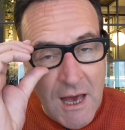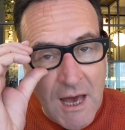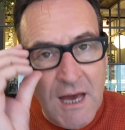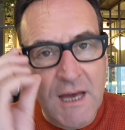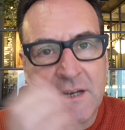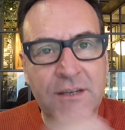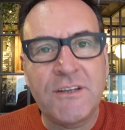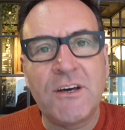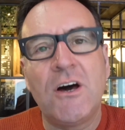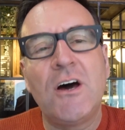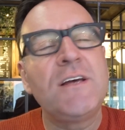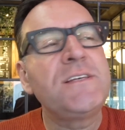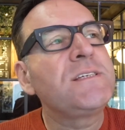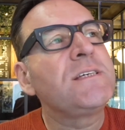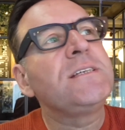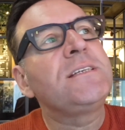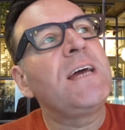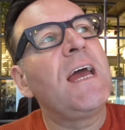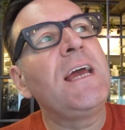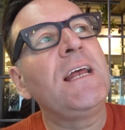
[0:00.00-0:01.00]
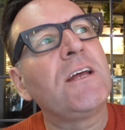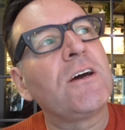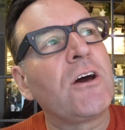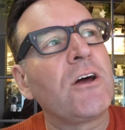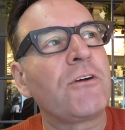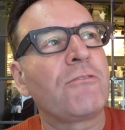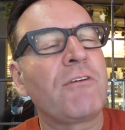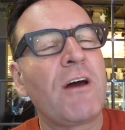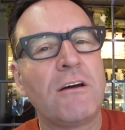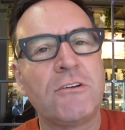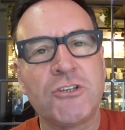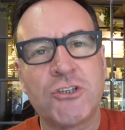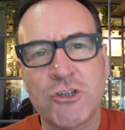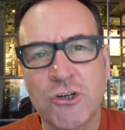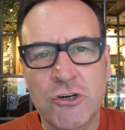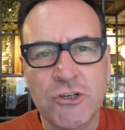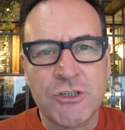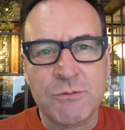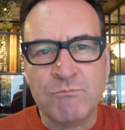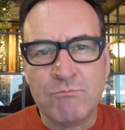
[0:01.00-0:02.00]
And uh, Hudson Taylor got around
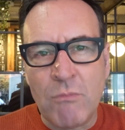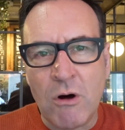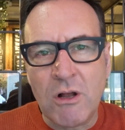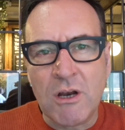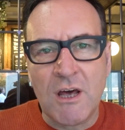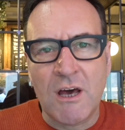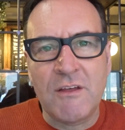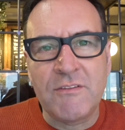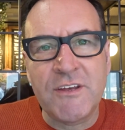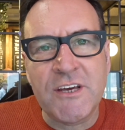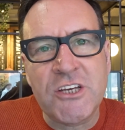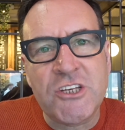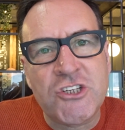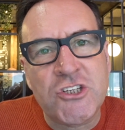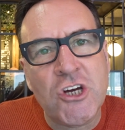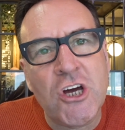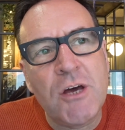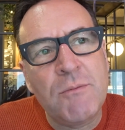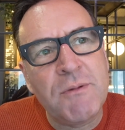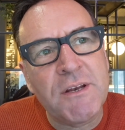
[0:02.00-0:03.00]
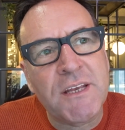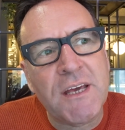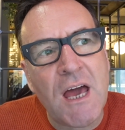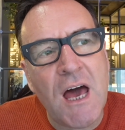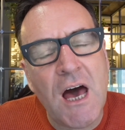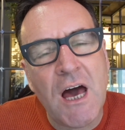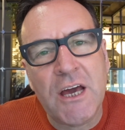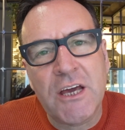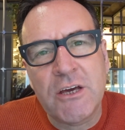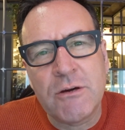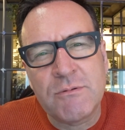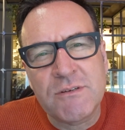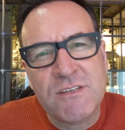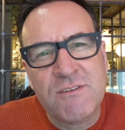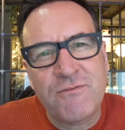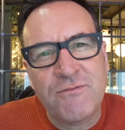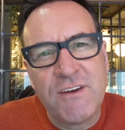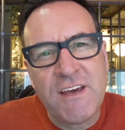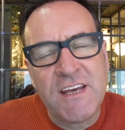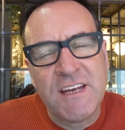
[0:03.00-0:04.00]
George Muller, the German guy who
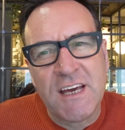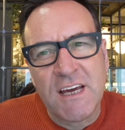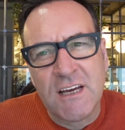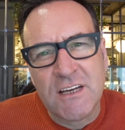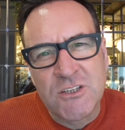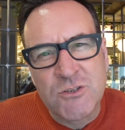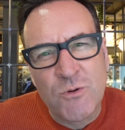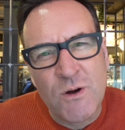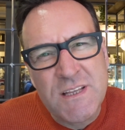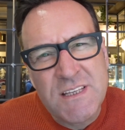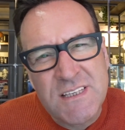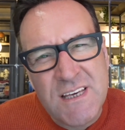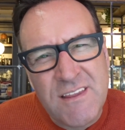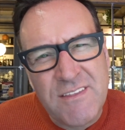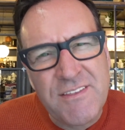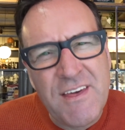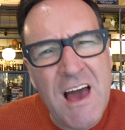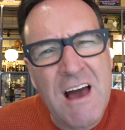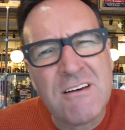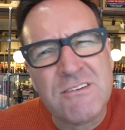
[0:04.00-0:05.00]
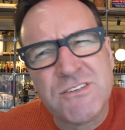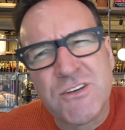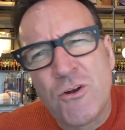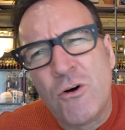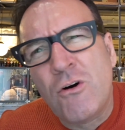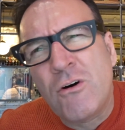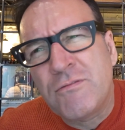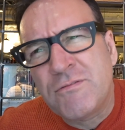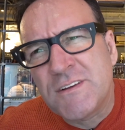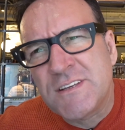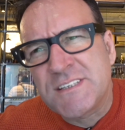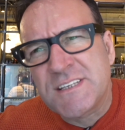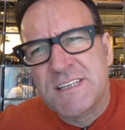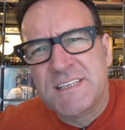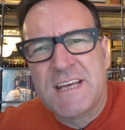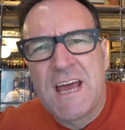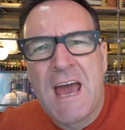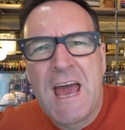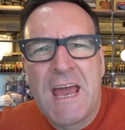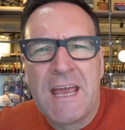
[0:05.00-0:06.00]
was feeding 20,000 orphans a
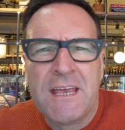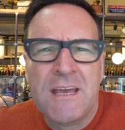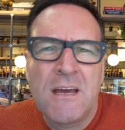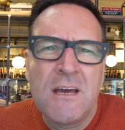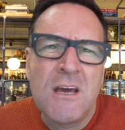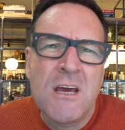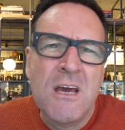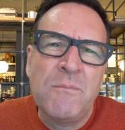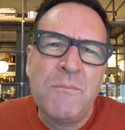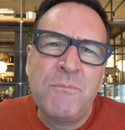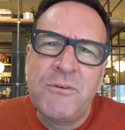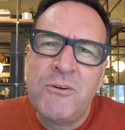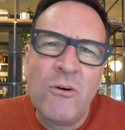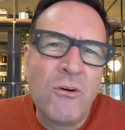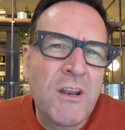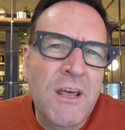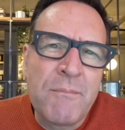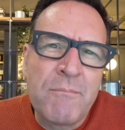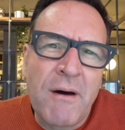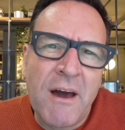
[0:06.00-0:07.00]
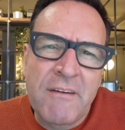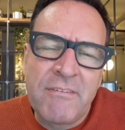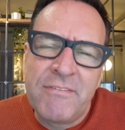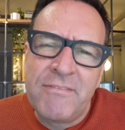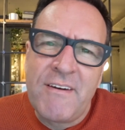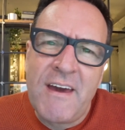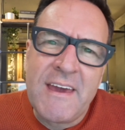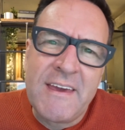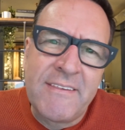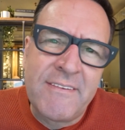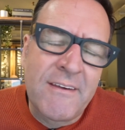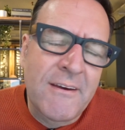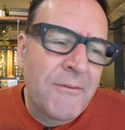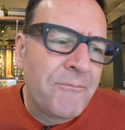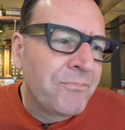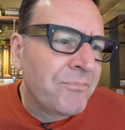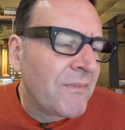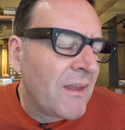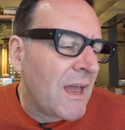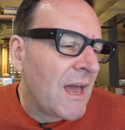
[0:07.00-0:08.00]
day purely by faith.
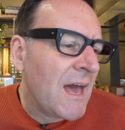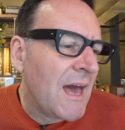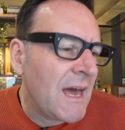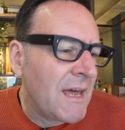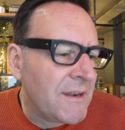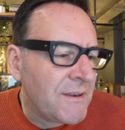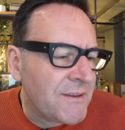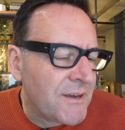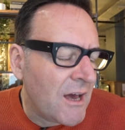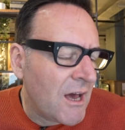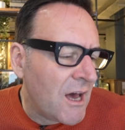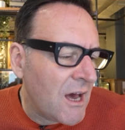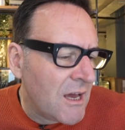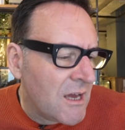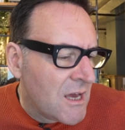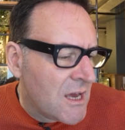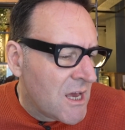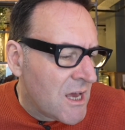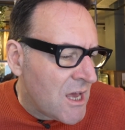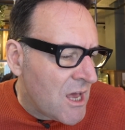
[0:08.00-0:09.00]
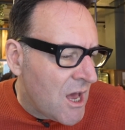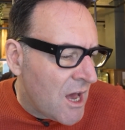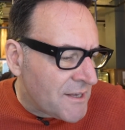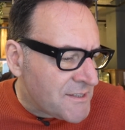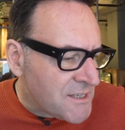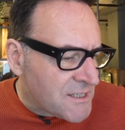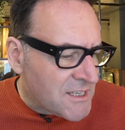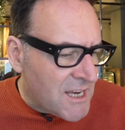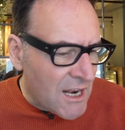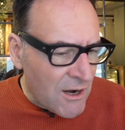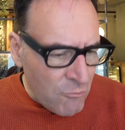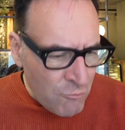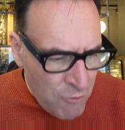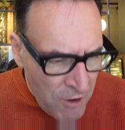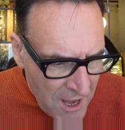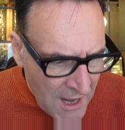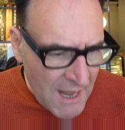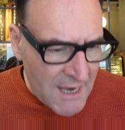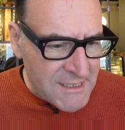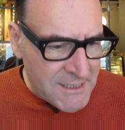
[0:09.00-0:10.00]
And uh, Hudson Taylor
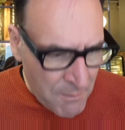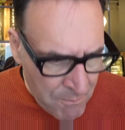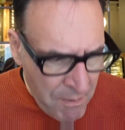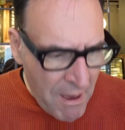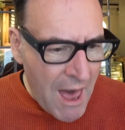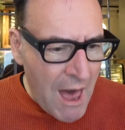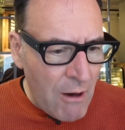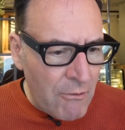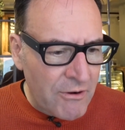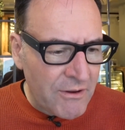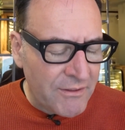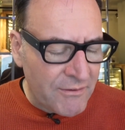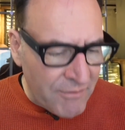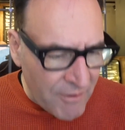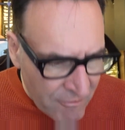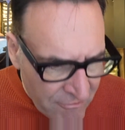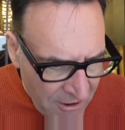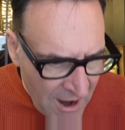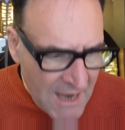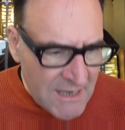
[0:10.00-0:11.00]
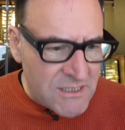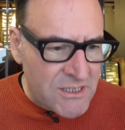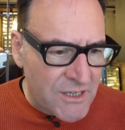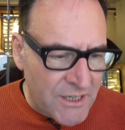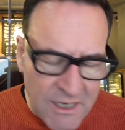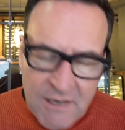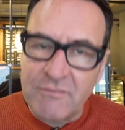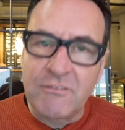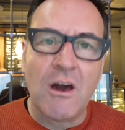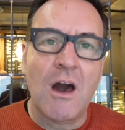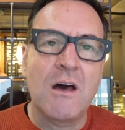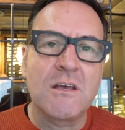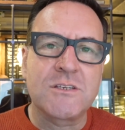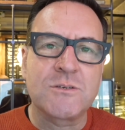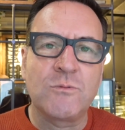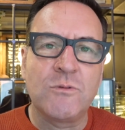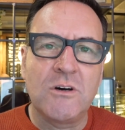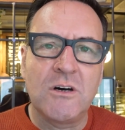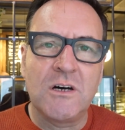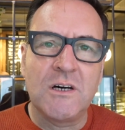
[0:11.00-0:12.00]
realized the power, the veracity of
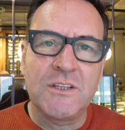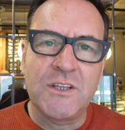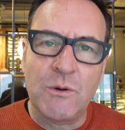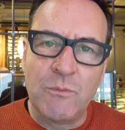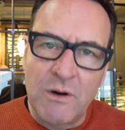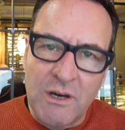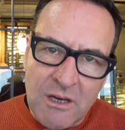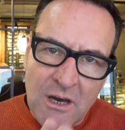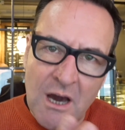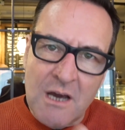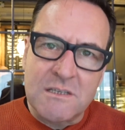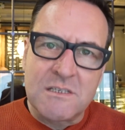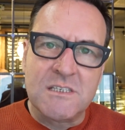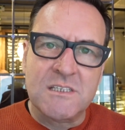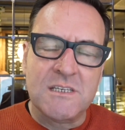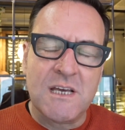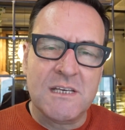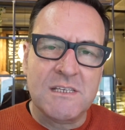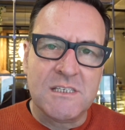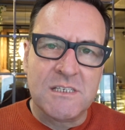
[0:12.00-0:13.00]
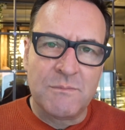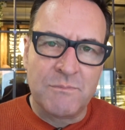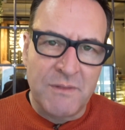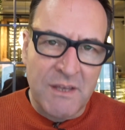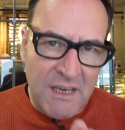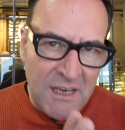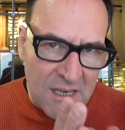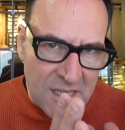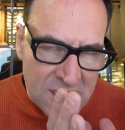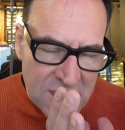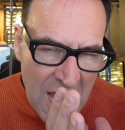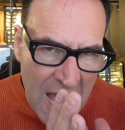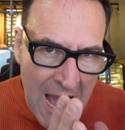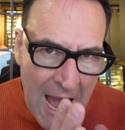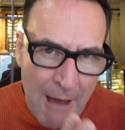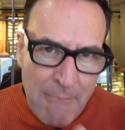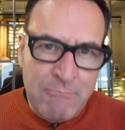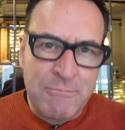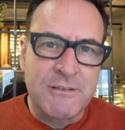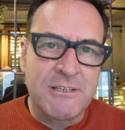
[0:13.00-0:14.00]
God's word, that when God said something, he's
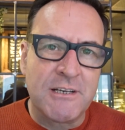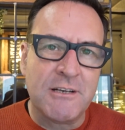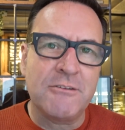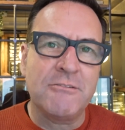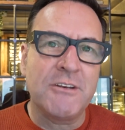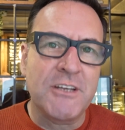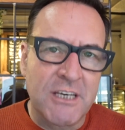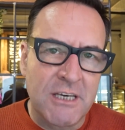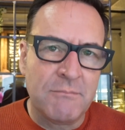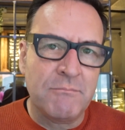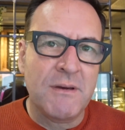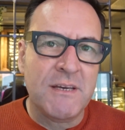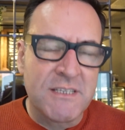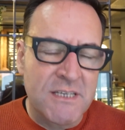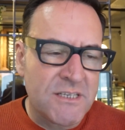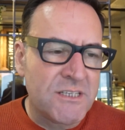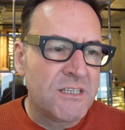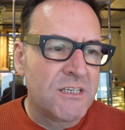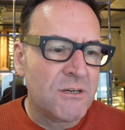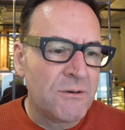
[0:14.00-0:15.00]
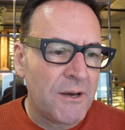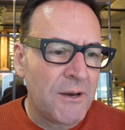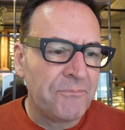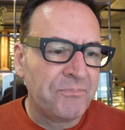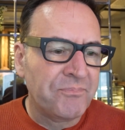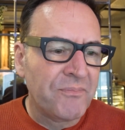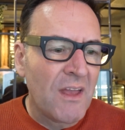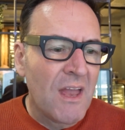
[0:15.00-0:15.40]
absolutely committed to it.